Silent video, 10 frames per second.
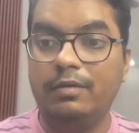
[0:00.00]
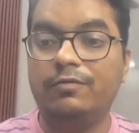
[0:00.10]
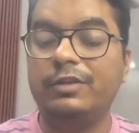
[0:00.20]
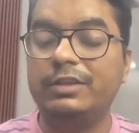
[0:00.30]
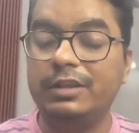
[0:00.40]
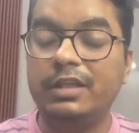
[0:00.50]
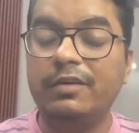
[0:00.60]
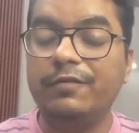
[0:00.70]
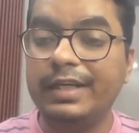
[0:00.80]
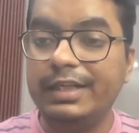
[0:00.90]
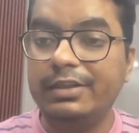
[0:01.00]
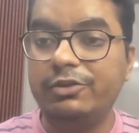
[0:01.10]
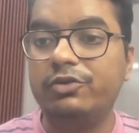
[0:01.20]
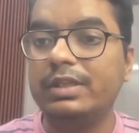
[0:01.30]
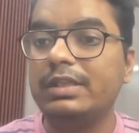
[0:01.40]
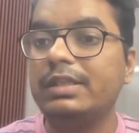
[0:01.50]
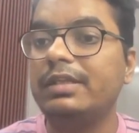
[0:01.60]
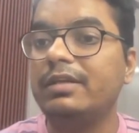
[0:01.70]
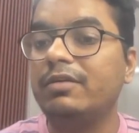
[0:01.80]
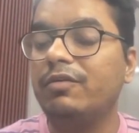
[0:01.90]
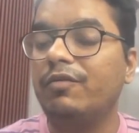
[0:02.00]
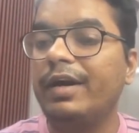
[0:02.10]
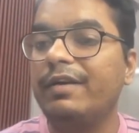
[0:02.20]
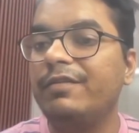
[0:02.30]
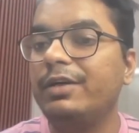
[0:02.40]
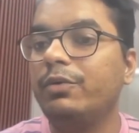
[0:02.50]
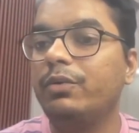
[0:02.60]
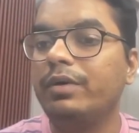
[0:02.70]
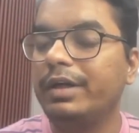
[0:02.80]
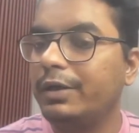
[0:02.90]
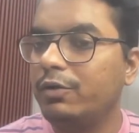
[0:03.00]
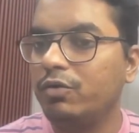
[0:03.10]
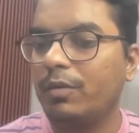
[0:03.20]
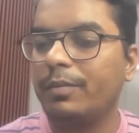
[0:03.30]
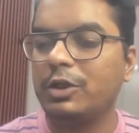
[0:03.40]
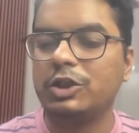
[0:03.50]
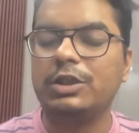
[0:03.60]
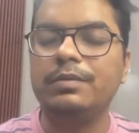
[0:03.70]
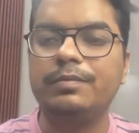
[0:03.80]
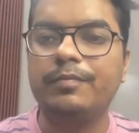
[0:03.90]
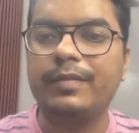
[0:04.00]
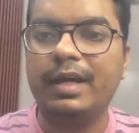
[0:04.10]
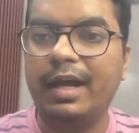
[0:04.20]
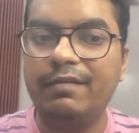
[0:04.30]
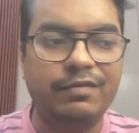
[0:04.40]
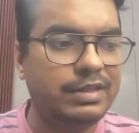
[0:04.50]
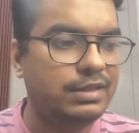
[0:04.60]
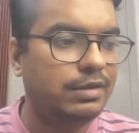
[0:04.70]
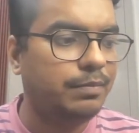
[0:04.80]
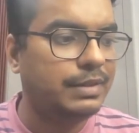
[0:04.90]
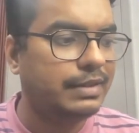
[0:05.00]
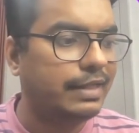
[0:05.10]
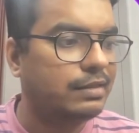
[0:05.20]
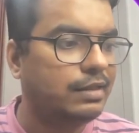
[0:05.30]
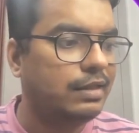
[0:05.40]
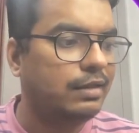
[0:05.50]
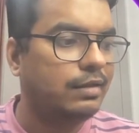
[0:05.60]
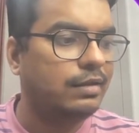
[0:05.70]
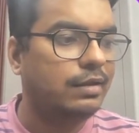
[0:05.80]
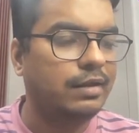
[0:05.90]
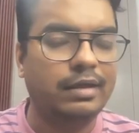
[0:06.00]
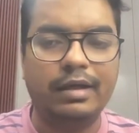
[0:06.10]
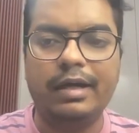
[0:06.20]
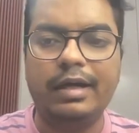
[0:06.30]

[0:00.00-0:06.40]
which we need to consider while we do reduce operation, and we will see precisely in